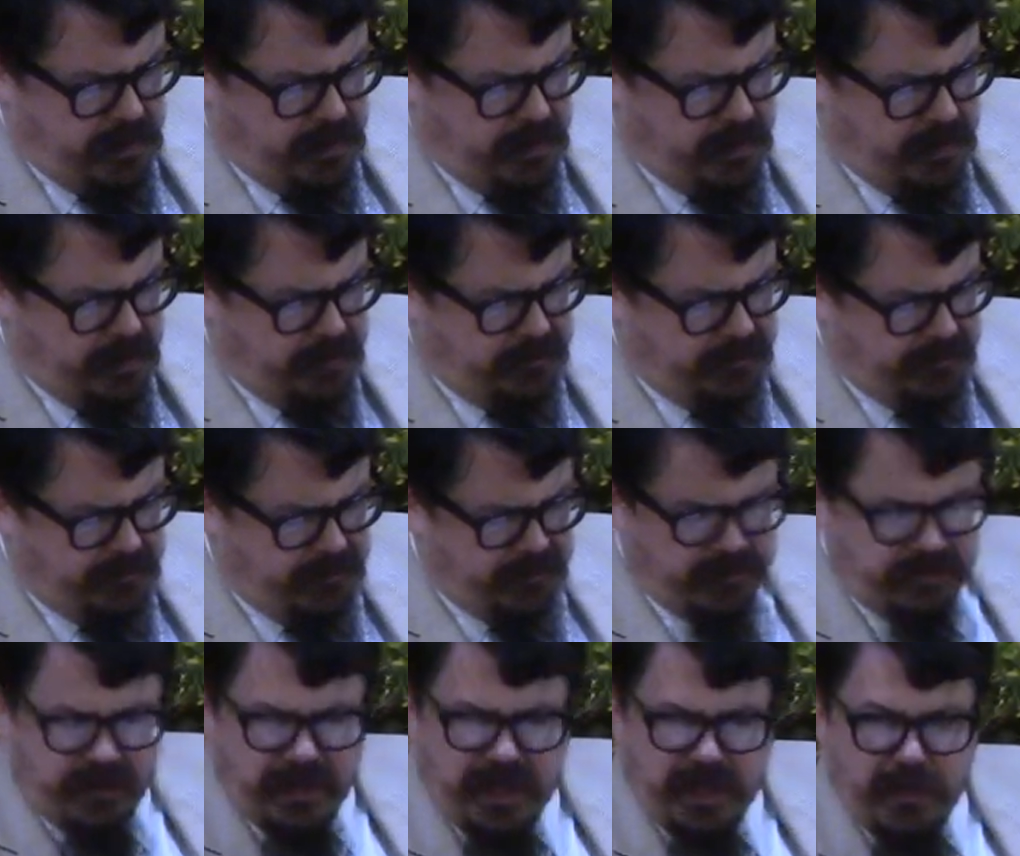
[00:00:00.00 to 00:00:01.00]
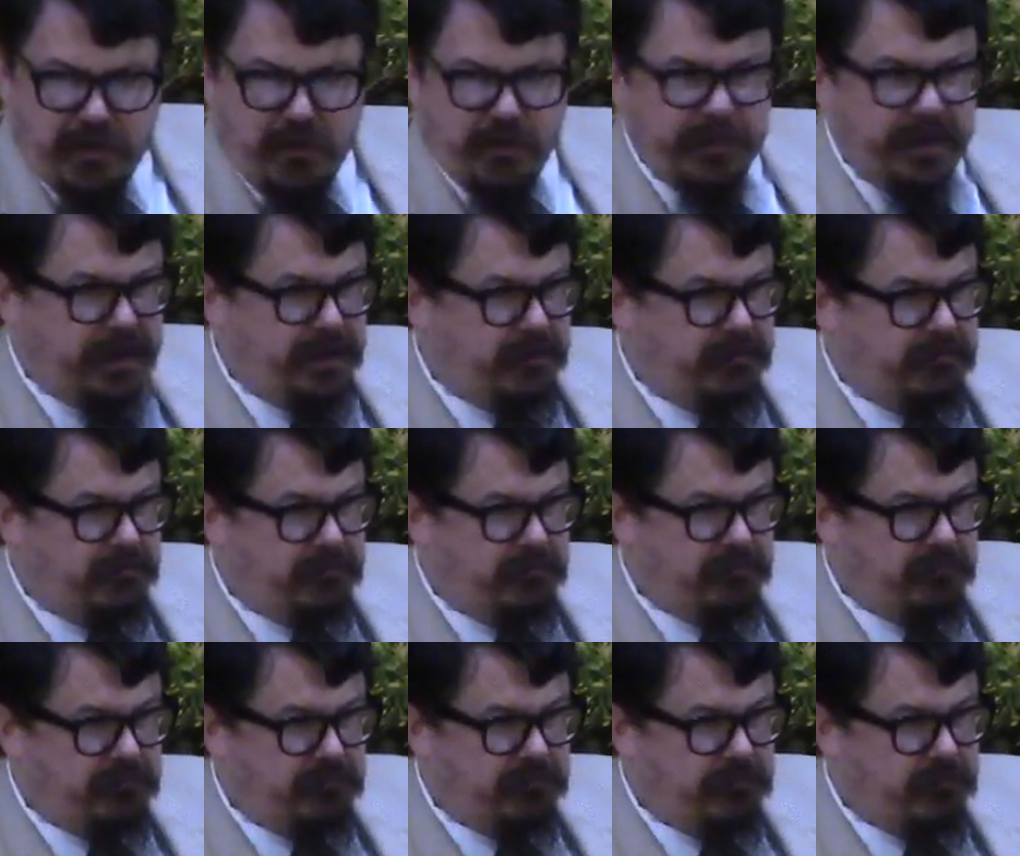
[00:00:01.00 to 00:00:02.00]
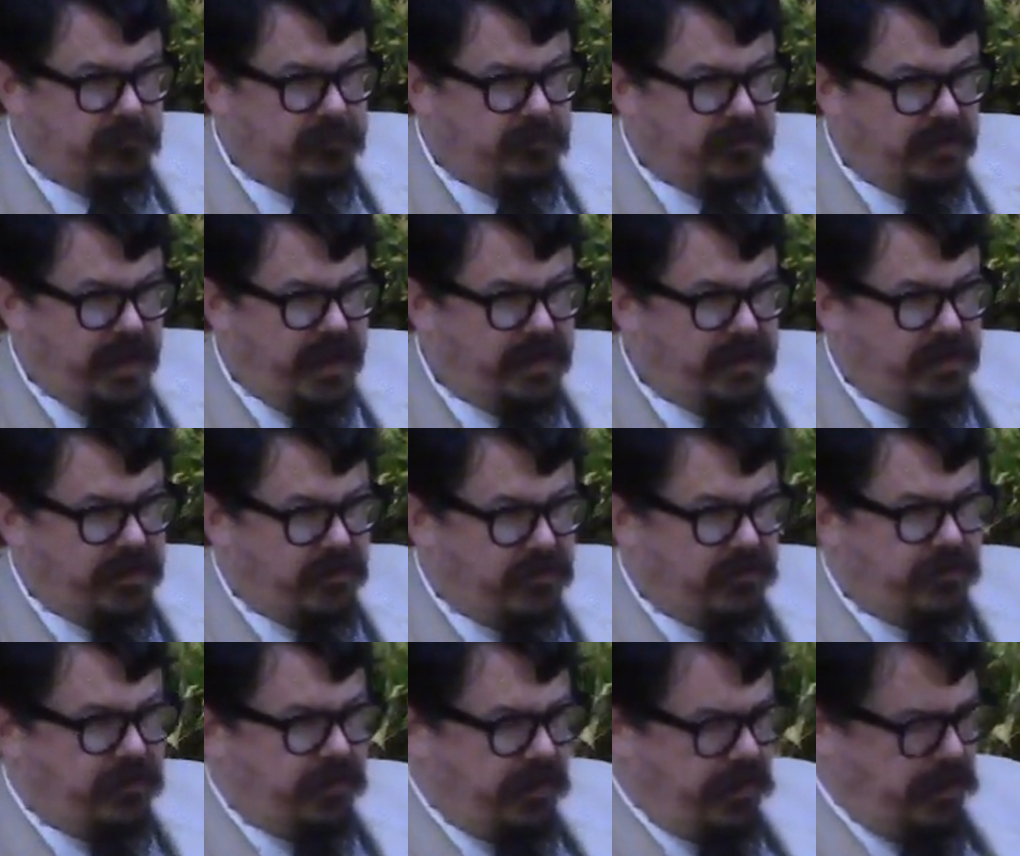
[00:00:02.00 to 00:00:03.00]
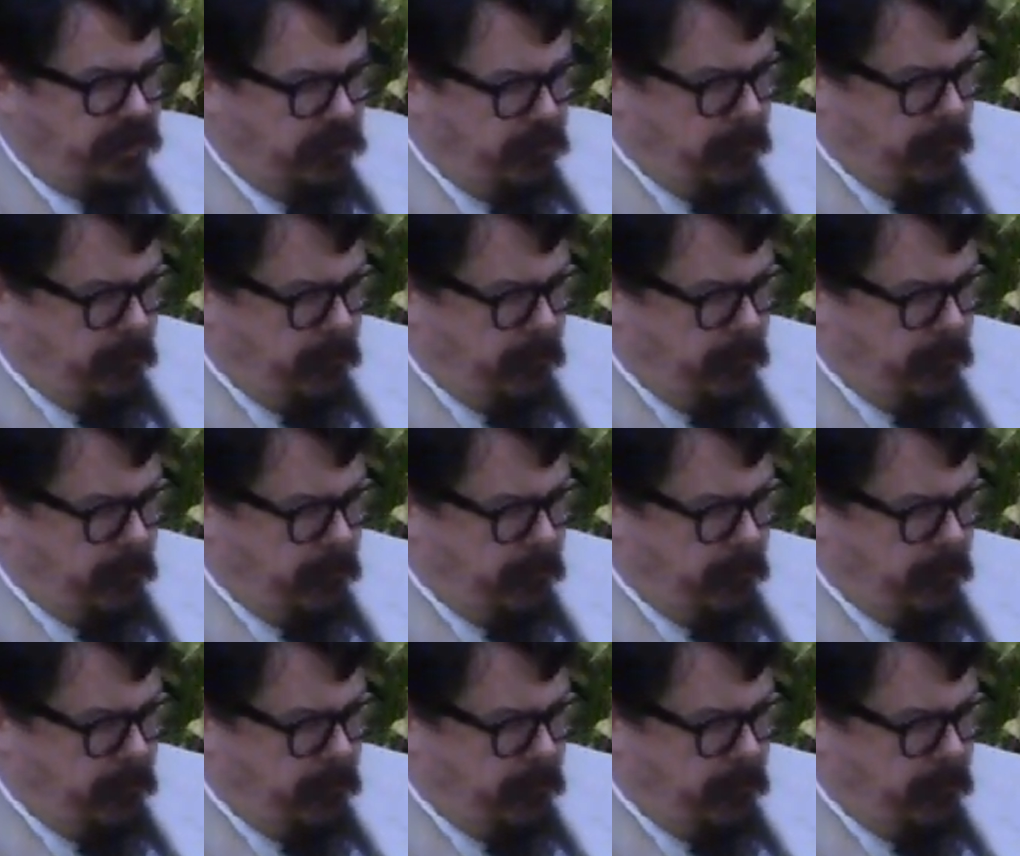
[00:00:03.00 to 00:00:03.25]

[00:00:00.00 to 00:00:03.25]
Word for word: is this human tendency